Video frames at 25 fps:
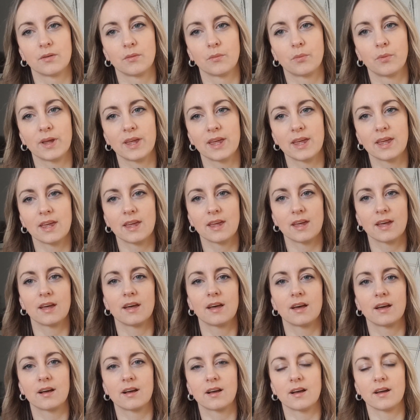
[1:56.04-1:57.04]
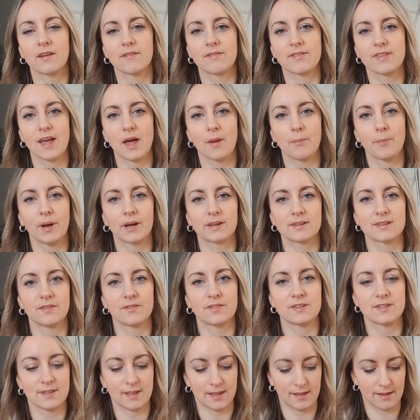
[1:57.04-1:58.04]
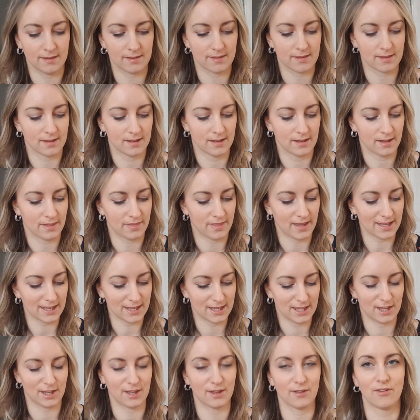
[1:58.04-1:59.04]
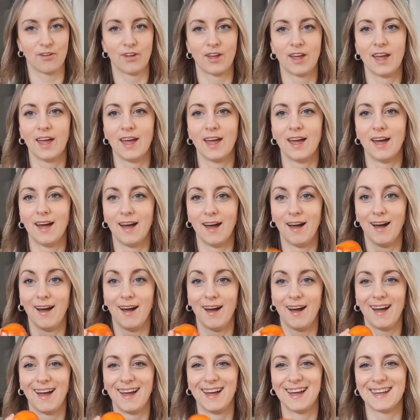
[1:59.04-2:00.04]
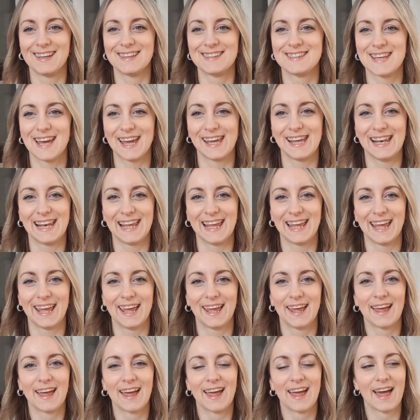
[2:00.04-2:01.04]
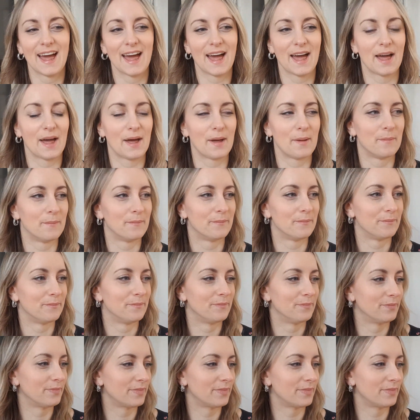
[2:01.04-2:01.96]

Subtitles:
we kind of set up activities. Thank you. Daily, and